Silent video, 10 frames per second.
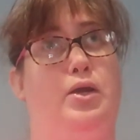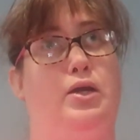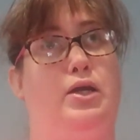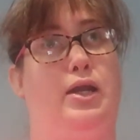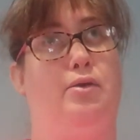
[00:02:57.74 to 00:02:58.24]

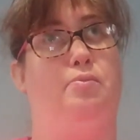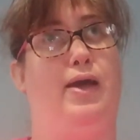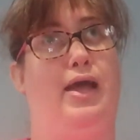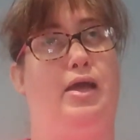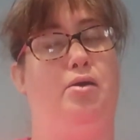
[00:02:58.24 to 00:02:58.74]
you know,
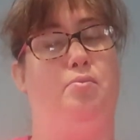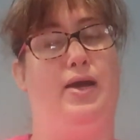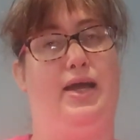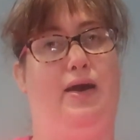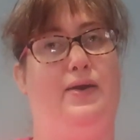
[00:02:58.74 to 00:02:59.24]

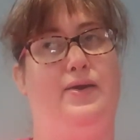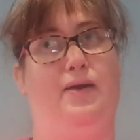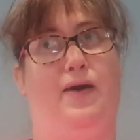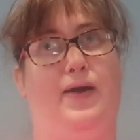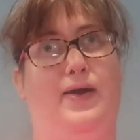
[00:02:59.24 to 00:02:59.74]
we're kind of
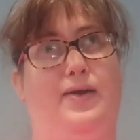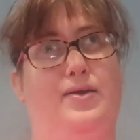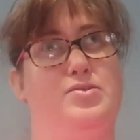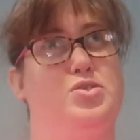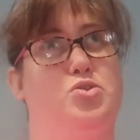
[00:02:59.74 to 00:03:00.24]
like
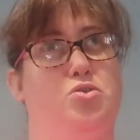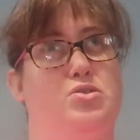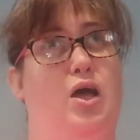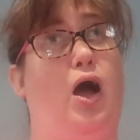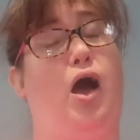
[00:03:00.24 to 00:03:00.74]
stuck
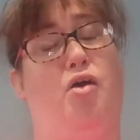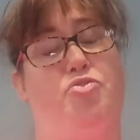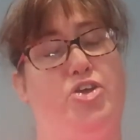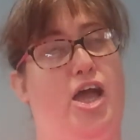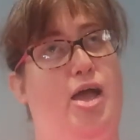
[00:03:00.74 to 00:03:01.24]
to
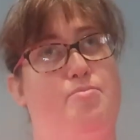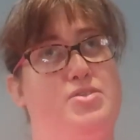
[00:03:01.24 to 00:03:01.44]
half-term